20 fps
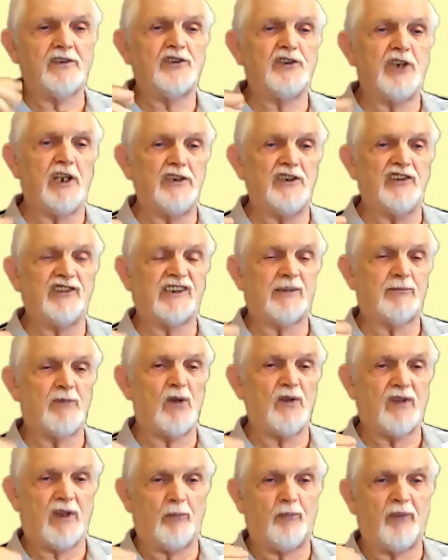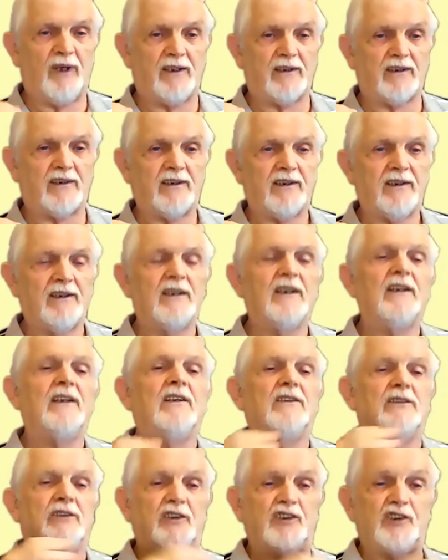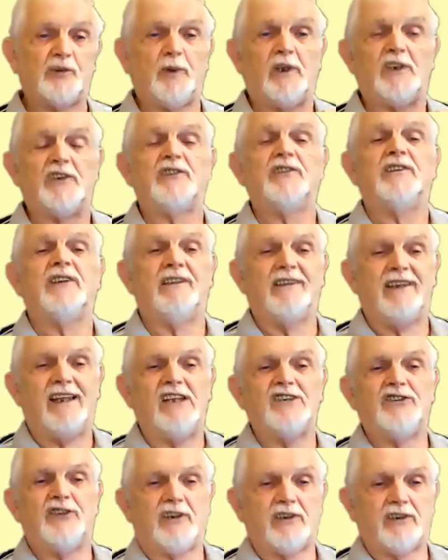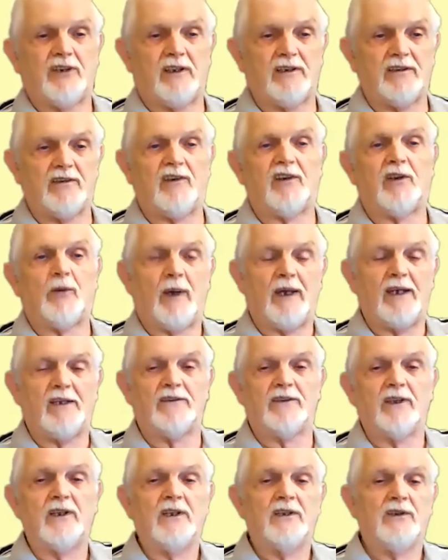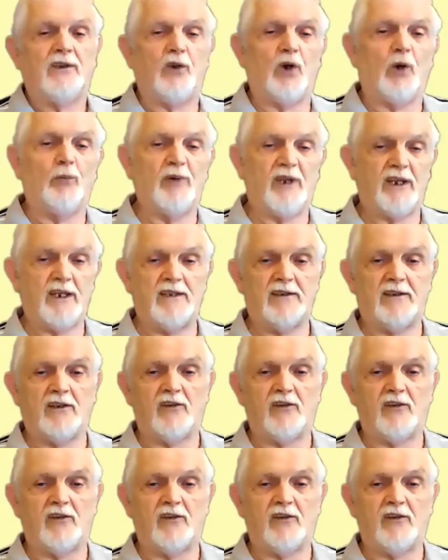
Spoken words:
changes come out the PIC to switch the larger current required to operate the